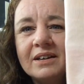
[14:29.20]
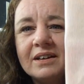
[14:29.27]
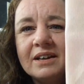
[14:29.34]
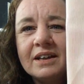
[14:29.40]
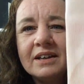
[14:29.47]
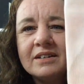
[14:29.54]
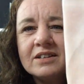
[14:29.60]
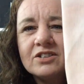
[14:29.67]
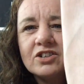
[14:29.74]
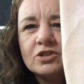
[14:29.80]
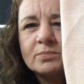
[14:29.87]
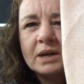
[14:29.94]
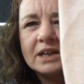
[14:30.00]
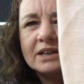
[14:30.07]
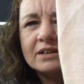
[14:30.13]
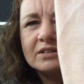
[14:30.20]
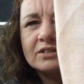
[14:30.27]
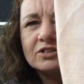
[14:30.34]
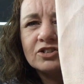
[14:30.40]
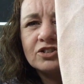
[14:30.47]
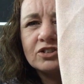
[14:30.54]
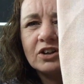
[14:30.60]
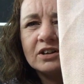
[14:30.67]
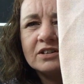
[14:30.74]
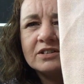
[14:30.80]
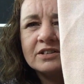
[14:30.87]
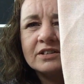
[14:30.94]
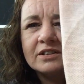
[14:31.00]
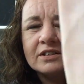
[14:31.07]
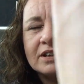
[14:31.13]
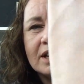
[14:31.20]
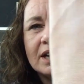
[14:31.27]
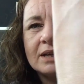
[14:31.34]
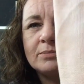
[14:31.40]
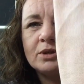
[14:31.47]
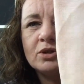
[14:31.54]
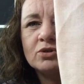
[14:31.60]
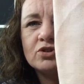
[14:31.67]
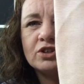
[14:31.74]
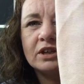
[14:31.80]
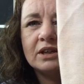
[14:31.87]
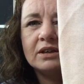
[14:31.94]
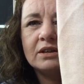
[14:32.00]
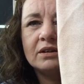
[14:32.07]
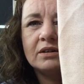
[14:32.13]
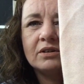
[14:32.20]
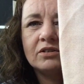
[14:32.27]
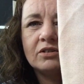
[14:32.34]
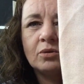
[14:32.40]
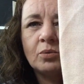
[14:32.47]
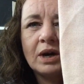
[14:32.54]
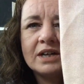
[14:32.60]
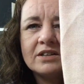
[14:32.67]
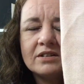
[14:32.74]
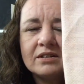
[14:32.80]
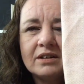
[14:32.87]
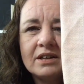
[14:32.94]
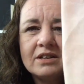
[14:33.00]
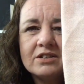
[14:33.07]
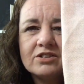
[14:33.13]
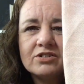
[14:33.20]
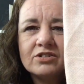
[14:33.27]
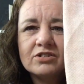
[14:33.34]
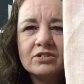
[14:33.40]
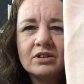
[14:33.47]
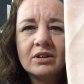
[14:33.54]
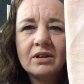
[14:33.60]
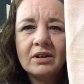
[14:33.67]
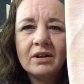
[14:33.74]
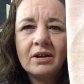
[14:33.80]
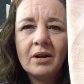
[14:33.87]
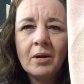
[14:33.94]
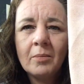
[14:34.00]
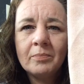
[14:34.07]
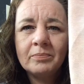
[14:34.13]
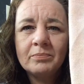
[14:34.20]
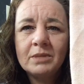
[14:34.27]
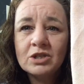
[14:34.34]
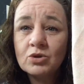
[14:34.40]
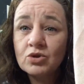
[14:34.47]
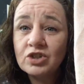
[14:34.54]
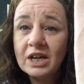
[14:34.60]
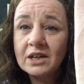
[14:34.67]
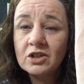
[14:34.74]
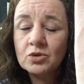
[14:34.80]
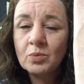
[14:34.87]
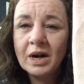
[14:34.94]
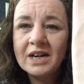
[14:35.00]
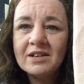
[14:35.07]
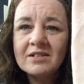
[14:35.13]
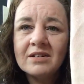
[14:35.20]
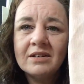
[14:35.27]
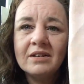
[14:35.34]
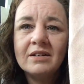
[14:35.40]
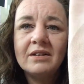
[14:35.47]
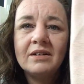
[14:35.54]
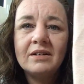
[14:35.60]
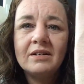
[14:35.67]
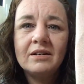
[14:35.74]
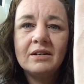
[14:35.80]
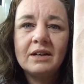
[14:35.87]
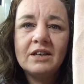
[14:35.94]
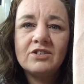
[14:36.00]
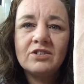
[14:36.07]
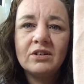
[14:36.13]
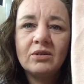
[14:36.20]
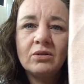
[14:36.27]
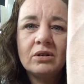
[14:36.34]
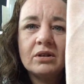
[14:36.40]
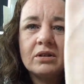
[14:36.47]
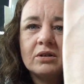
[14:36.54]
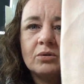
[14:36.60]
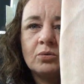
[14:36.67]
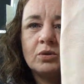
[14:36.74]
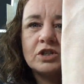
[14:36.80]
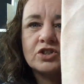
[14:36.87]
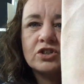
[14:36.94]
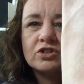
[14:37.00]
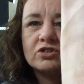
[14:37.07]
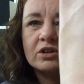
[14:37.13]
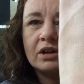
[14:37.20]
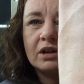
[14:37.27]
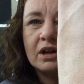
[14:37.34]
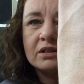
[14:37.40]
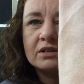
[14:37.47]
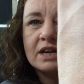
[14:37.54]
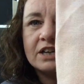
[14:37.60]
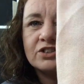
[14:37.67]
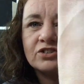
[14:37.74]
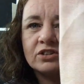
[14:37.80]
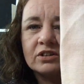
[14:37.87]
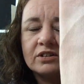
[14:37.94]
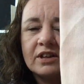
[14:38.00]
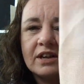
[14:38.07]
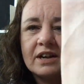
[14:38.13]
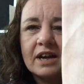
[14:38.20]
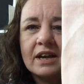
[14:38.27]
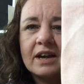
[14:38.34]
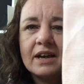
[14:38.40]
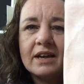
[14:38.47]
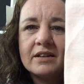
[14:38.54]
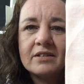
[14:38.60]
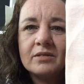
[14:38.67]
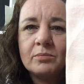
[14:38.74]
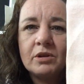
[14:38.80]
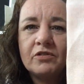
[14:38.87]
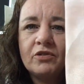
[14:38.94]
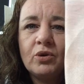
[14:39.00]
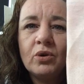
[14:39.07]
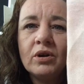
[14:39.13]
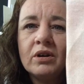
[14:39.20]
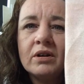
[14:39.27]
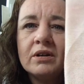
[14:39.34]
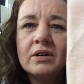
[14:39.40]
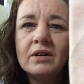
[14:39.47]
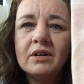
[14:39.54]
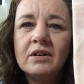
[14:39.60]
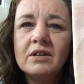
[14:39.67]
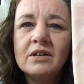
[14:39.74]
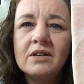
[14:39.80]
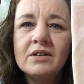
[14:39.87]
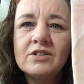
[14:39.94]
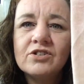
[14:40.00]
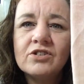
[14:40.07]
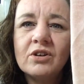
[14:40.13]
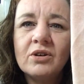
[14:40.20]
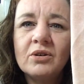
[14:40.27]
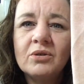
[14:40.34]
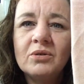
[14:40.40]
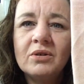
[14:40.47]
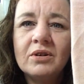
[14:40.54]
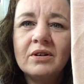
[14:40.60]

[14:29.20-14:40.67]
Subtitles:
And this is my start. I am using, the white is Missus Sedas white, a silk, which is a lot nicer than I had before. So